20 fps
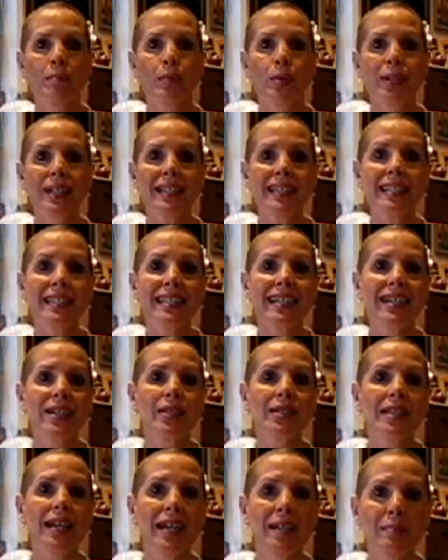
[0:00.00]
Bring an
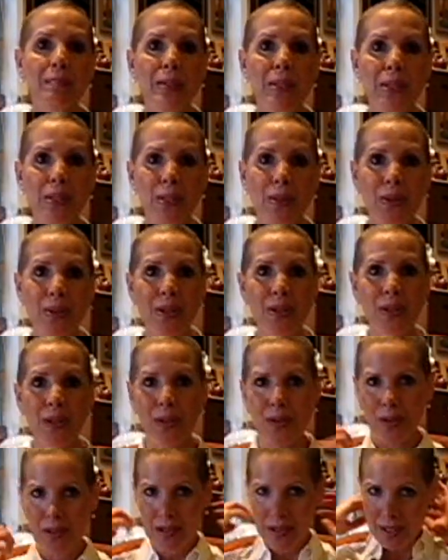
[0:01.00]
airline pillow,
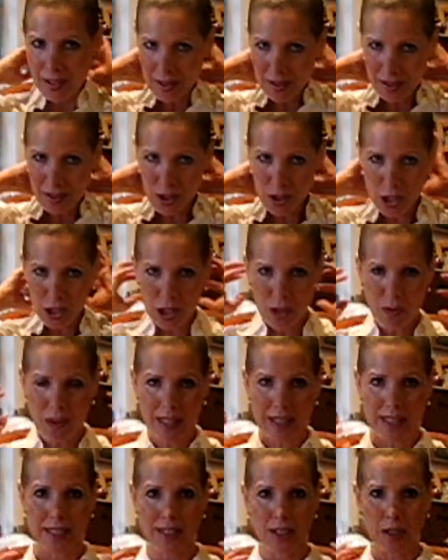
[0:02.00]
those little cushy
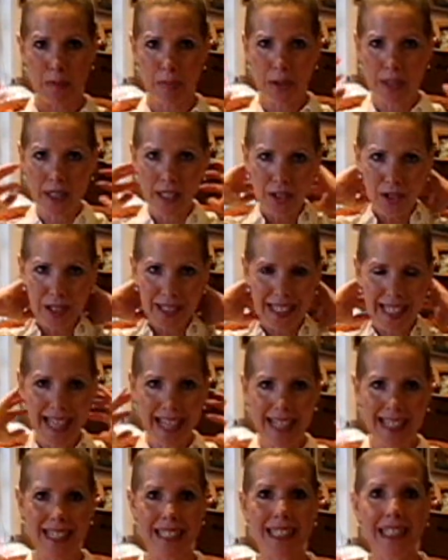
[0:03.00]
ones that you put on your
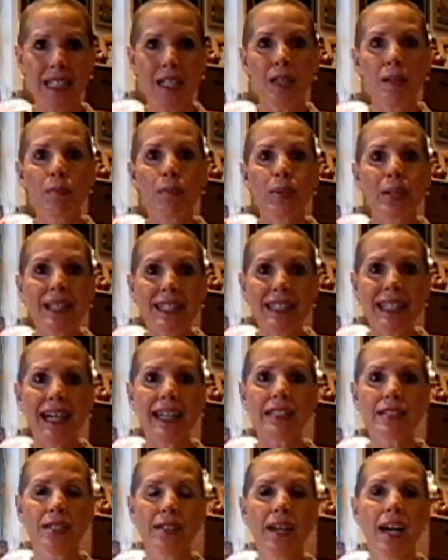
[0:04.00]
neck. Bring
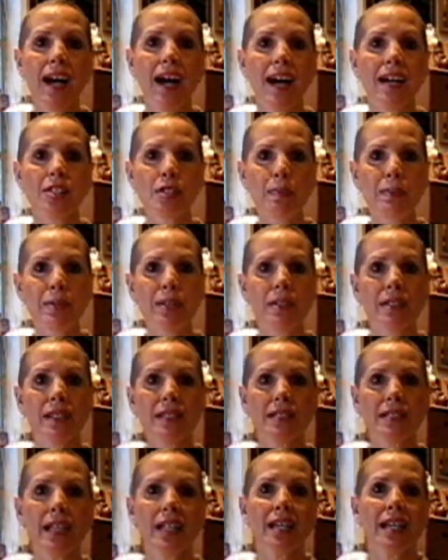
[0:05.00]
that to the hospital,
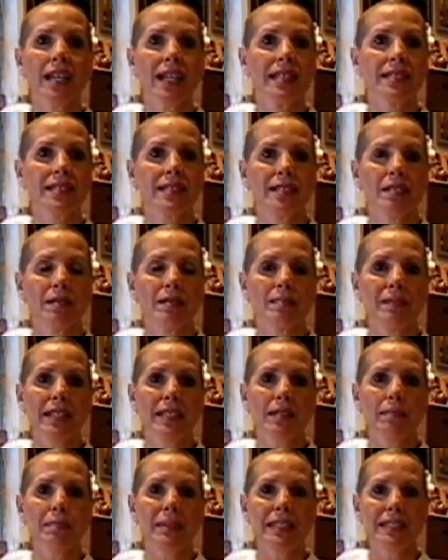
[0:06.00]
and it's going to make
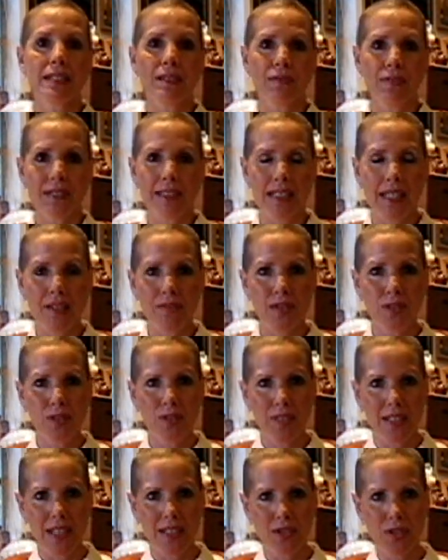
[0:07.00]
a big difference after you've
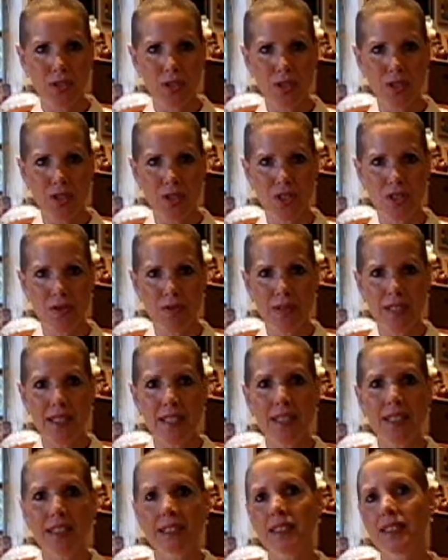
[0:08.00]
had your surgery.
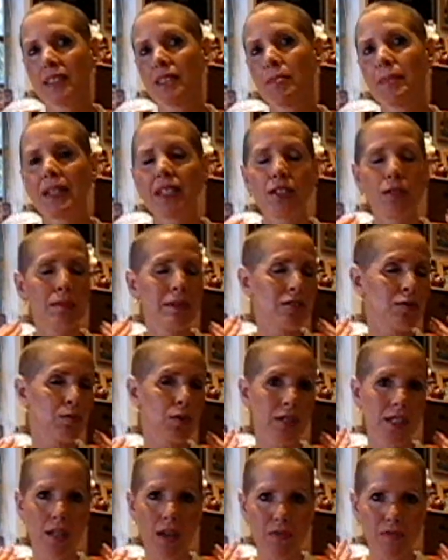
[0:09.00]
It's going to make you much
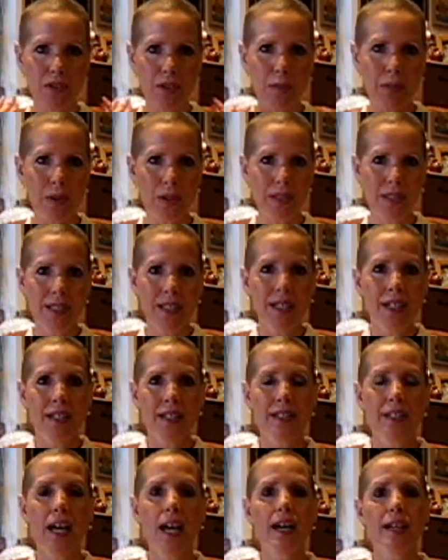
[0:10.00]
more comfortable
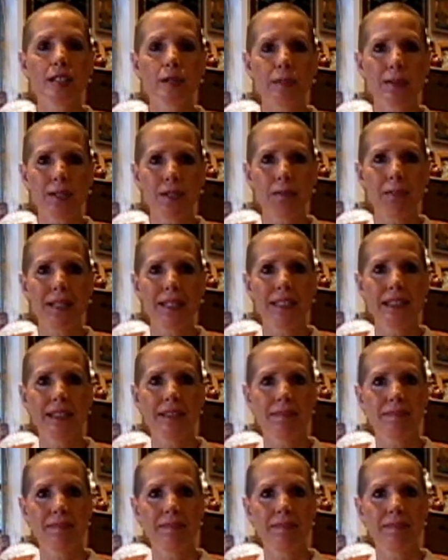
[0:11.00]
in the hospital bed.